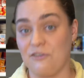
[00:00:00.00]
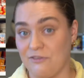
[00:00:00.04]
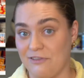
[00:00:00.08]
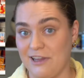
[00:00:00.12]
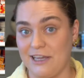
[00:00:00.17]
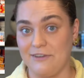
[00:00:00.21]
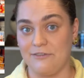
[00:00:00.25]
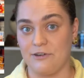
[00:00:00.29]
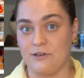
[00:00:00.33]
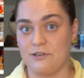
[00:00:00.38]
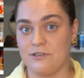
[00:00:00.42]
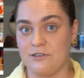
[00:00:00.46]
of
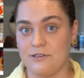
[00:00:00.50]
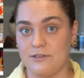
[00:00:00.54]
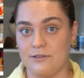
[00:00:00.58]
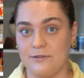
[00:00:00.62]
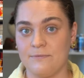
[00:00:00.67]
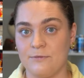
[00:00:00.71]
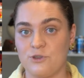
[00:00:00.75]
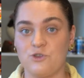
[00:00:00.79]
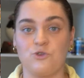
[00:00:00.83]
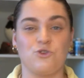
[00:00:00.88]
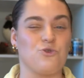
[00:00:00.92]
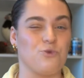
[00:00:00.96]
flavors.
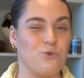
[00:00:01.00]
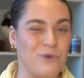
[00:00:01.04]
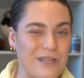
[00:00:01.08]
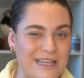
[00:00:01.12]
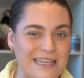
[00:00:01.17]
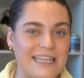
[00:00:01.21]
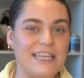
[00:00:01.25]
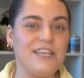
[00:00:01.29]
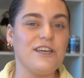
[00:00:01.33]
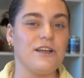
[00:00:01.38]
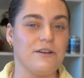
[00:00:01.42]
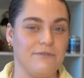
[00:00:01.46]
So it's
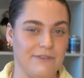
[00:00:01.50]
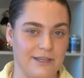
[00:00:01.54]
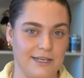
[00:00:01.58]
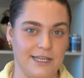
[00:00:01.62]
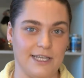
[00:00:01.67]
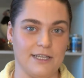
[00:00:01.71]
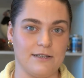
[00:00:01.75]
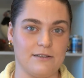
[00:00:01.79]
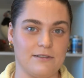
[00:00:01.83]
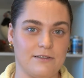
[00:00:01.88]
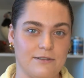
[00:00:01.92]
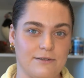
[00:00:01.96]
really
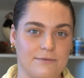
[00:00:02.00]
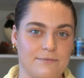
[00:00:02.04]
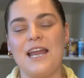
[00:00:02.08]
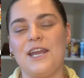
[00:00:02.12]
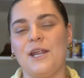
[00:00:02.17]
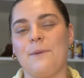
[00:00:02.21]
convenient.